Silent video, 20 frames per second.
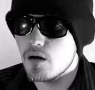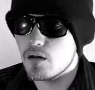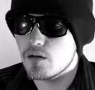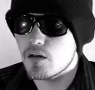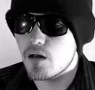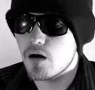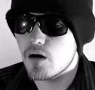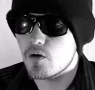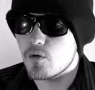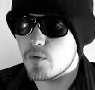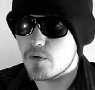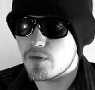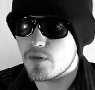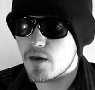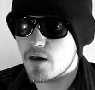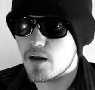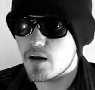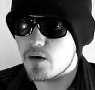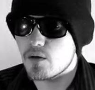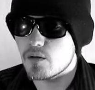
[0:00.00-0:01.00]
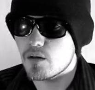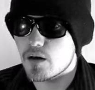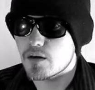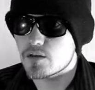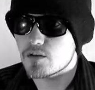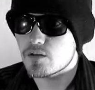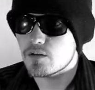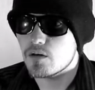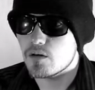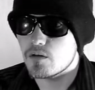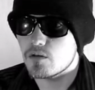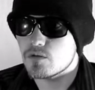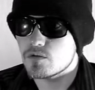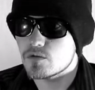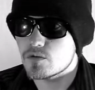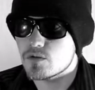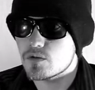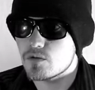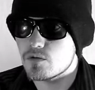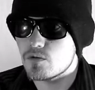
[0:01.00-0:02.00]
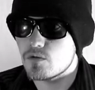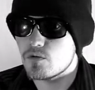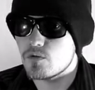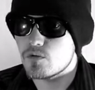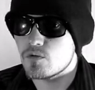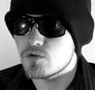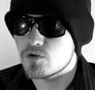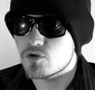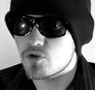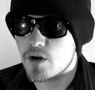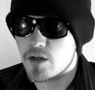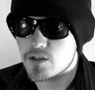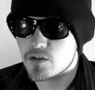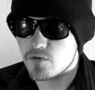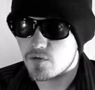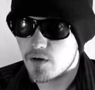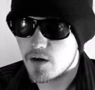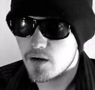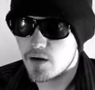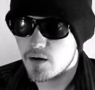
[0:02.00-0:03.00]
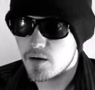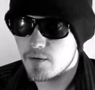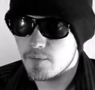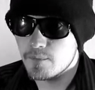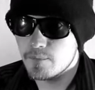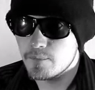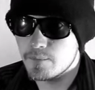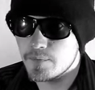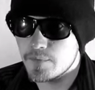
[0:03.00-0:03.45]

Along with that, I would like to go to Transylvania,